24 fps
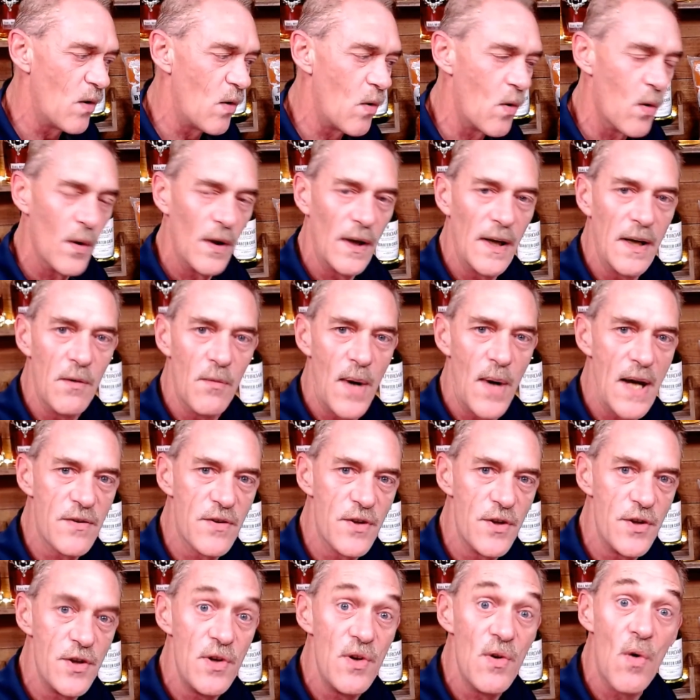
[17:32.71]
oily
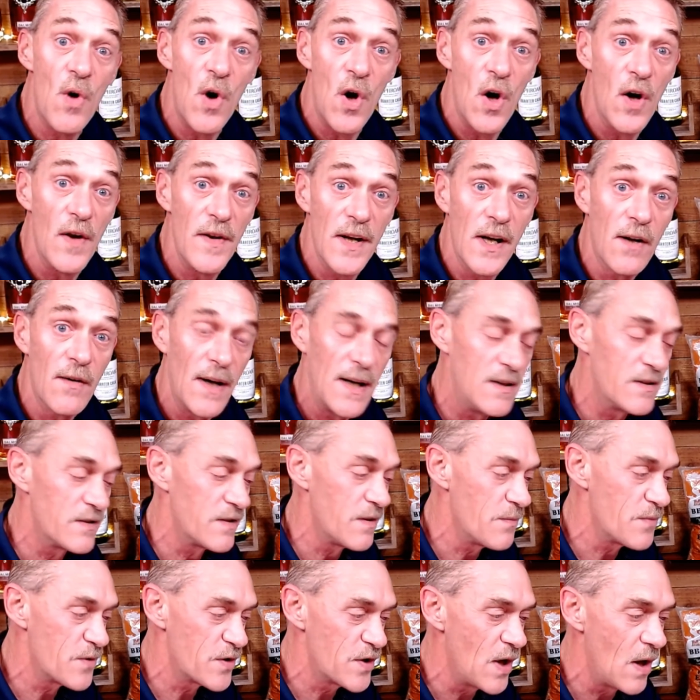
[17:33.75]
residue on the grains
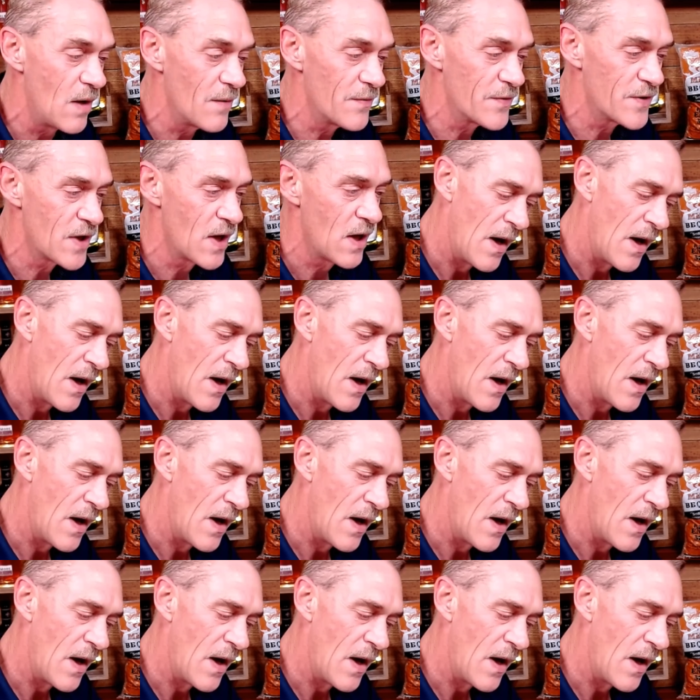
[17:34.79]
themselves.